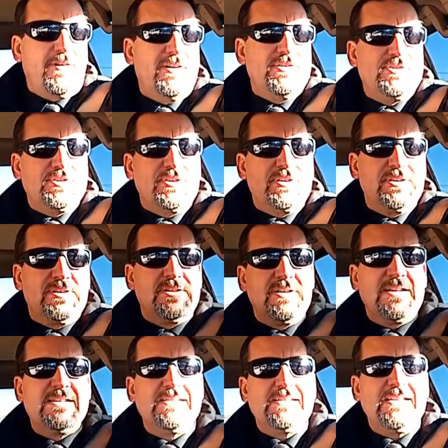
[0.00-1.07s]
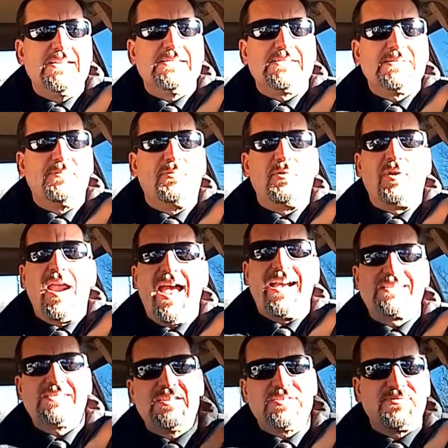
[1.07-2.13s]
furniture and some more
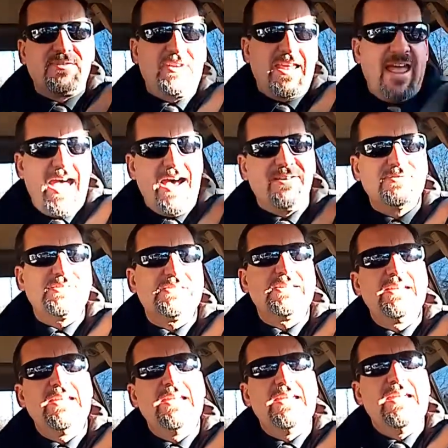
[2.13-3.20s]
accents for the house.